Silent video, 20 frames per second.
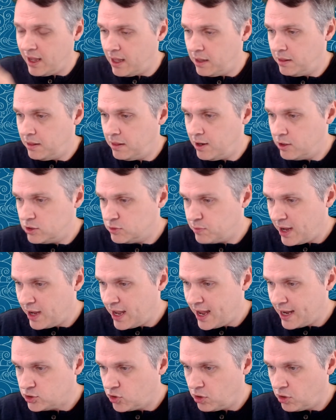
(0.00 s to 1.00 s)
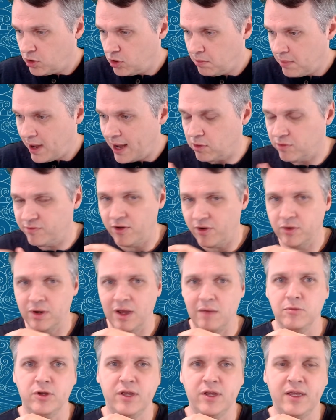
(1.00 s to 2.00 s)
and there's my external microphone
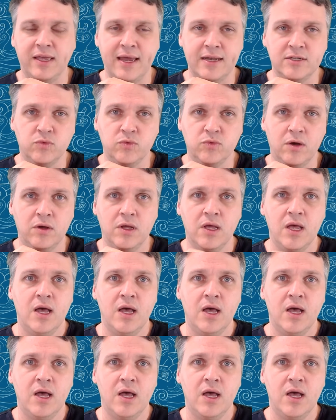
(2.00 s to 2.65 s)
I'm looking at as well.